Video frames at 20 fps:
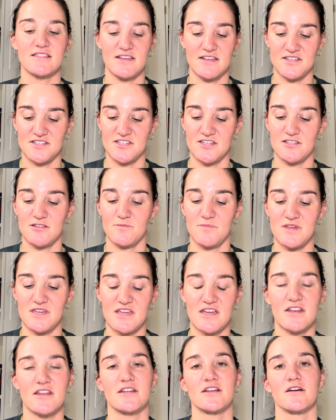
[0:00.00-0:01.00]
this to the
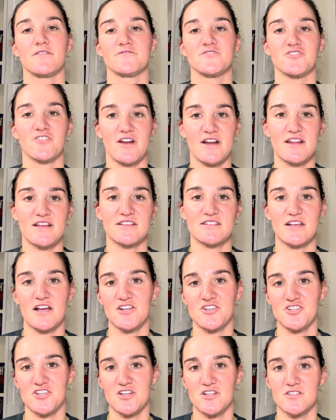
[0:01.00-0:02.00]
beginning of training
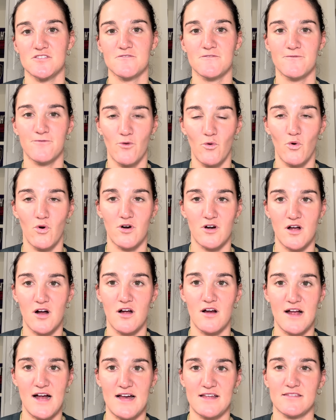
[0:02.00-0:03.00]
sessions for
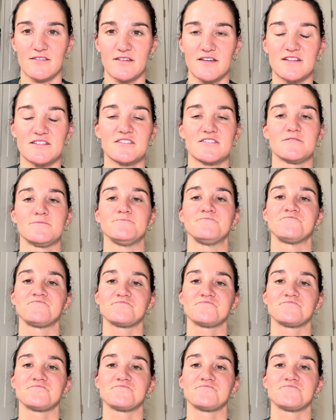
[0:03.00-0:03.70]
our athletes.